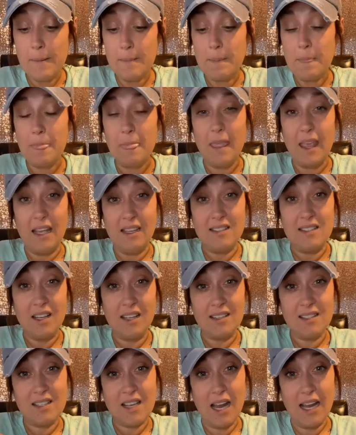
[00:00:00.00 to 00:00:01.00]
it
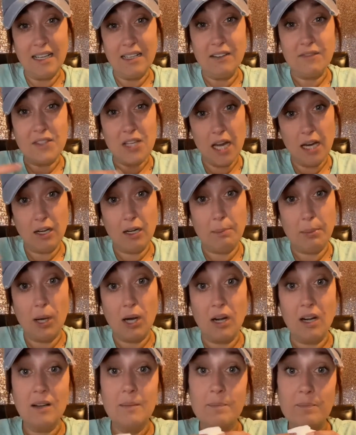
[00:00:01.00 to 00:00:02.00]
does kind of tear
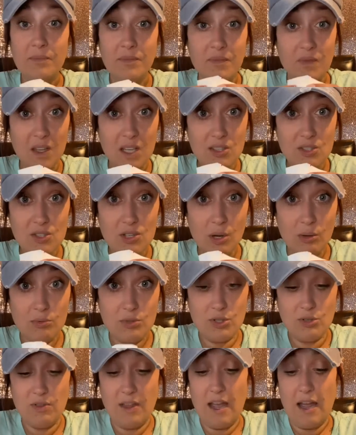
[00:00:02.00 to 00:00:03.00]
apart. These don't
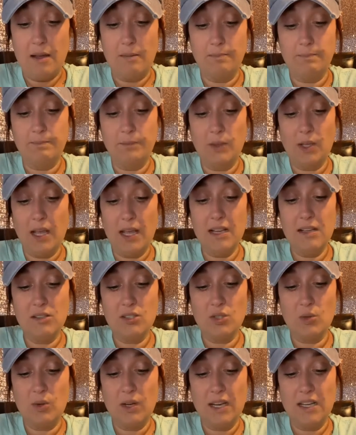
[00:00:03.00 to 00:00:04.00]
do that. Okay,
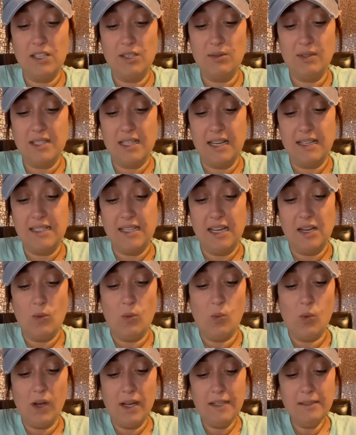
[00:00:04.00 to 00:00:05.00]
so what I do is I take
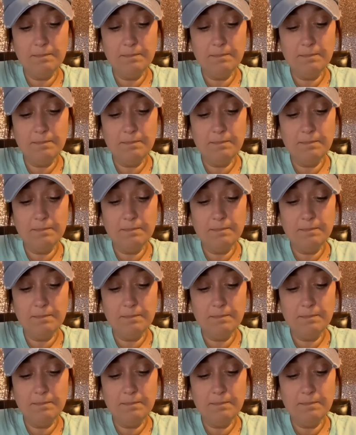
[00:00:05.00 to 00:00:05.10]
one.